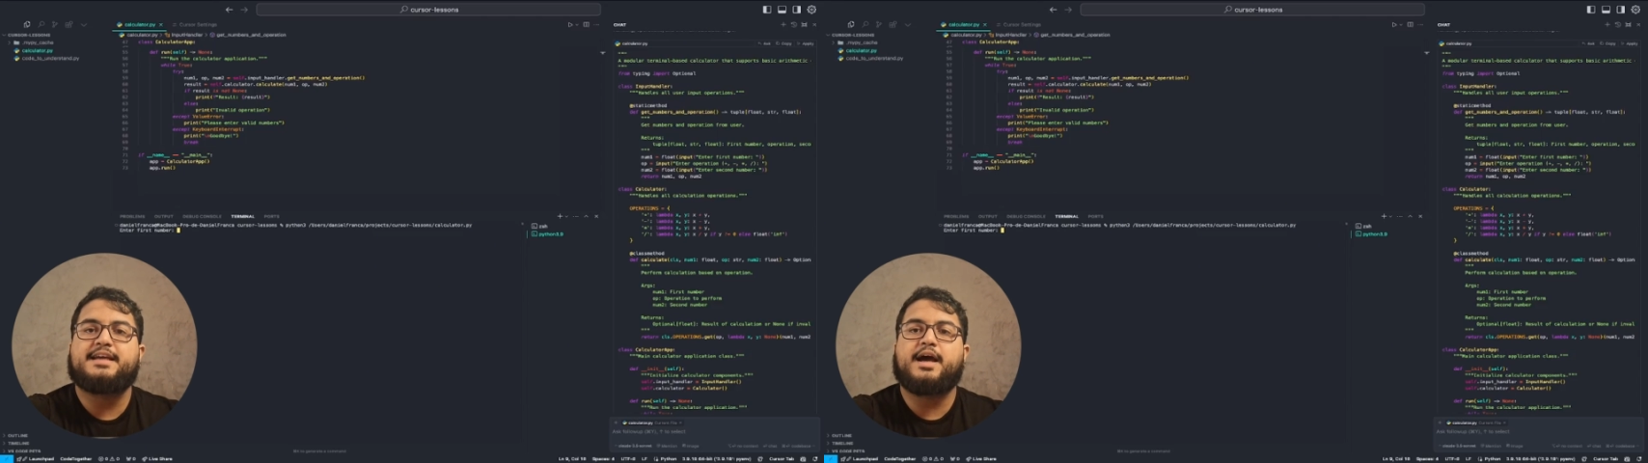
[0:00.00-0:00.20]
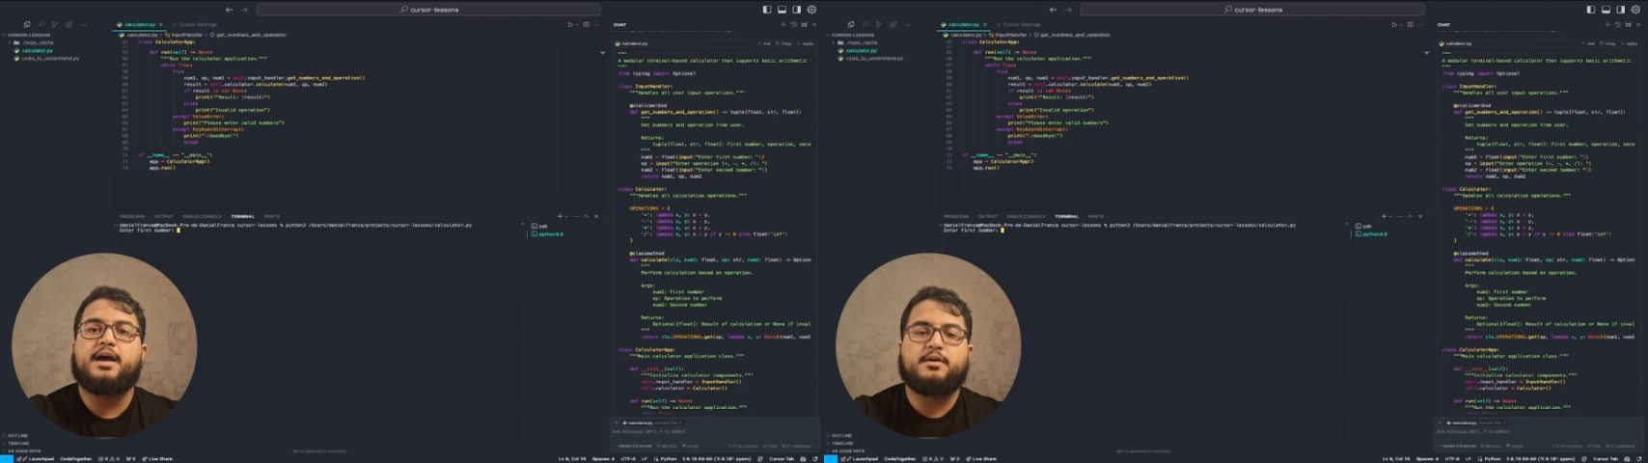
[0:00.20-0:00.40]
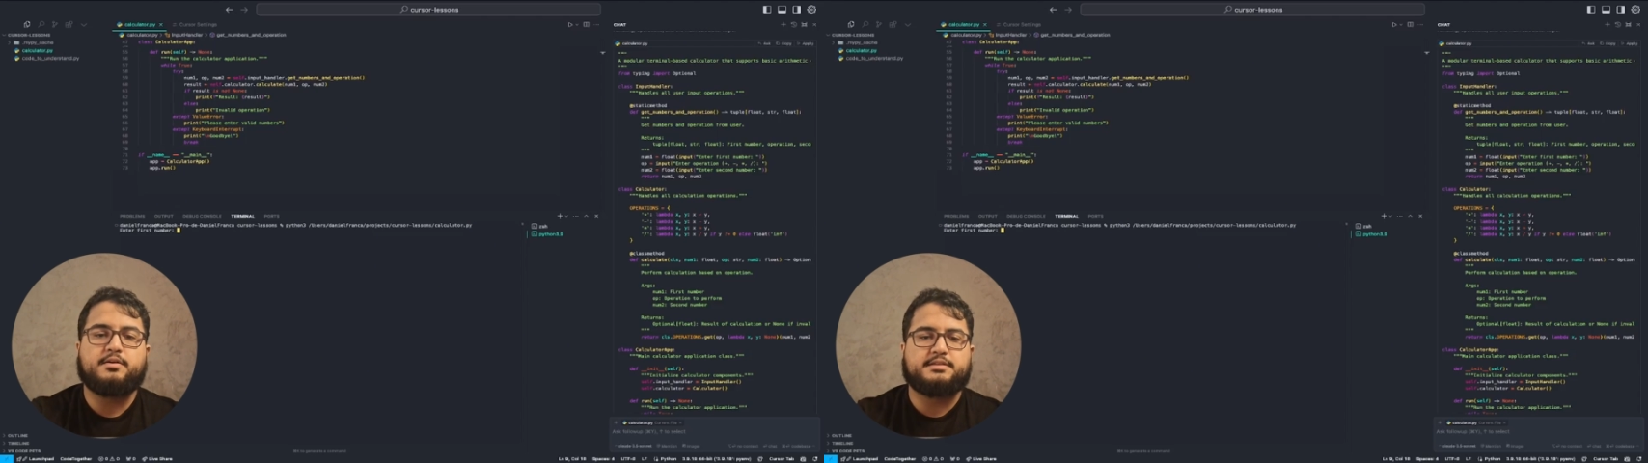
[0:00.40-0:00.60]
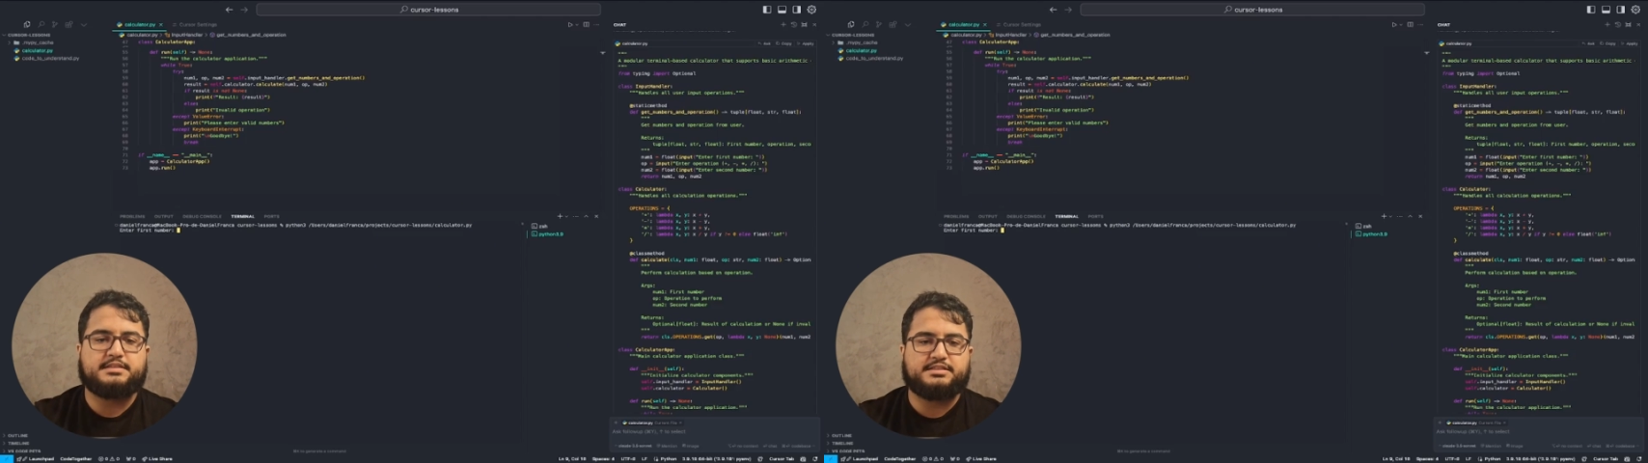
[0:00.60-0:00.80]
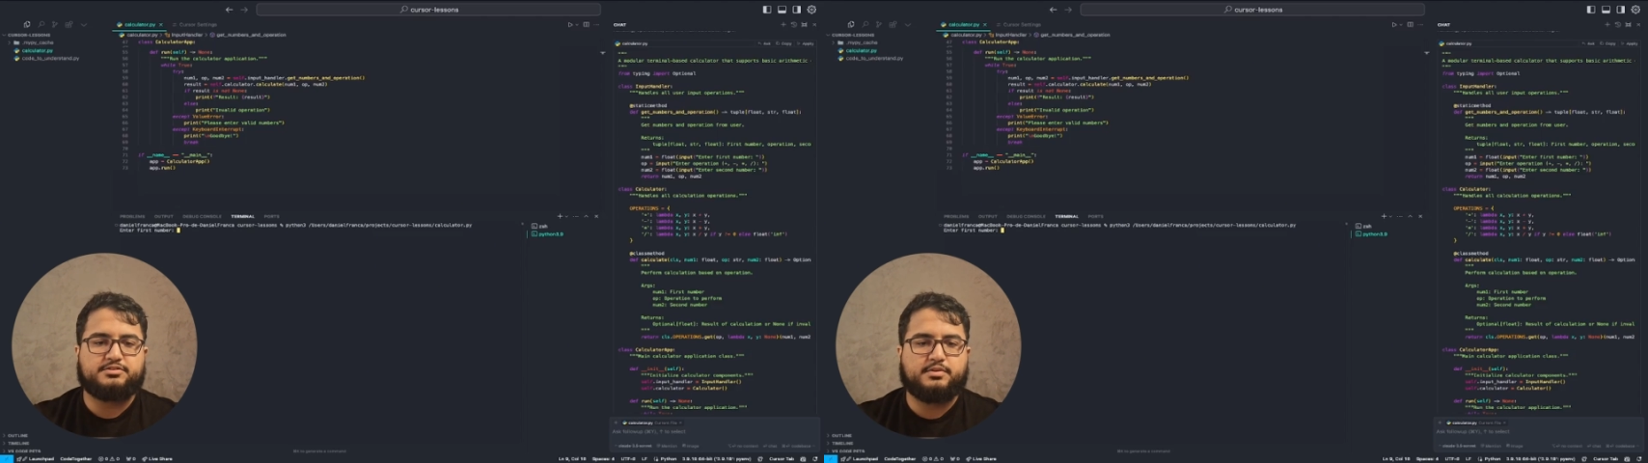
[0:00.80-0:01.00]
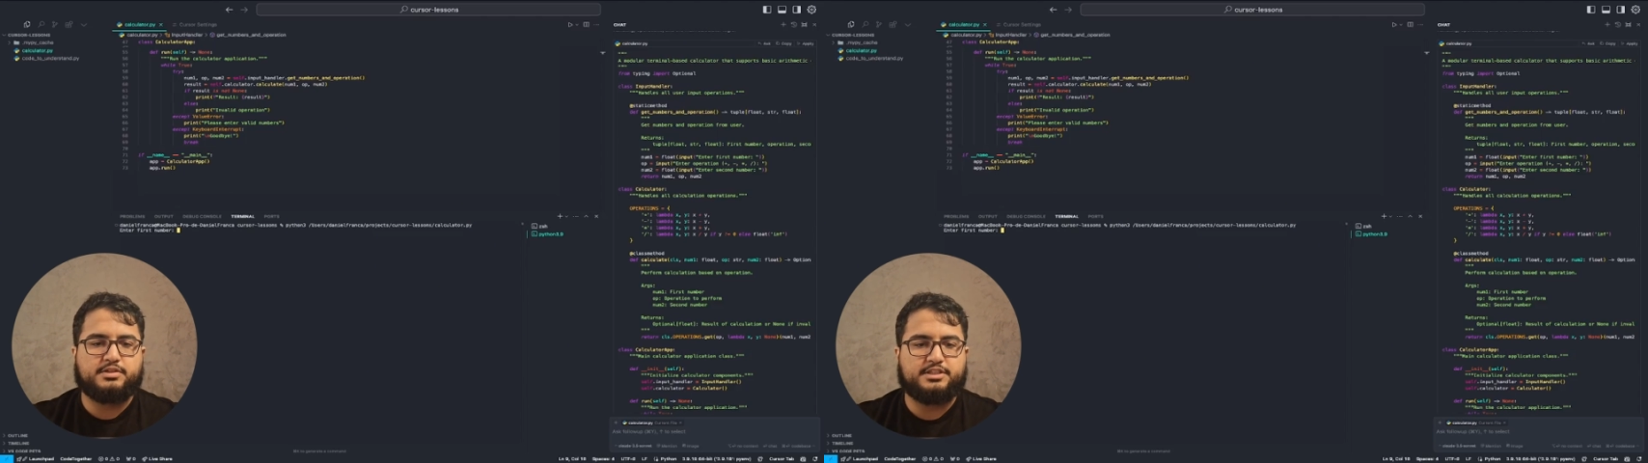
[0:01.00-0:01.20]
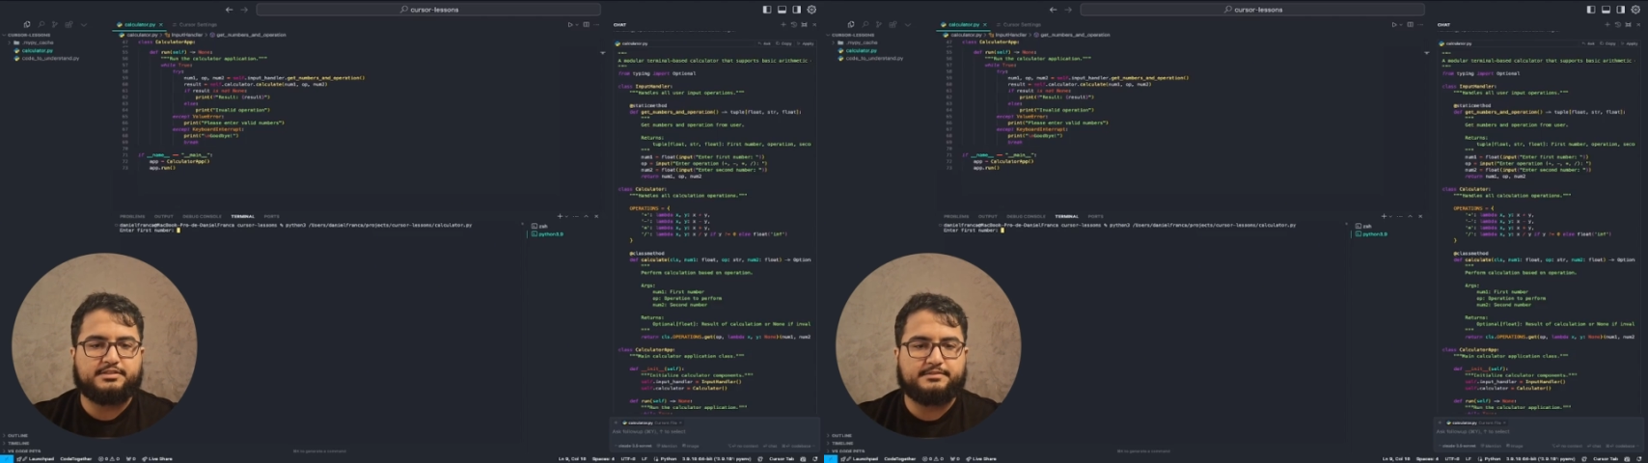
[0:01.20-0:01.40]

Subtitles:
how it's working.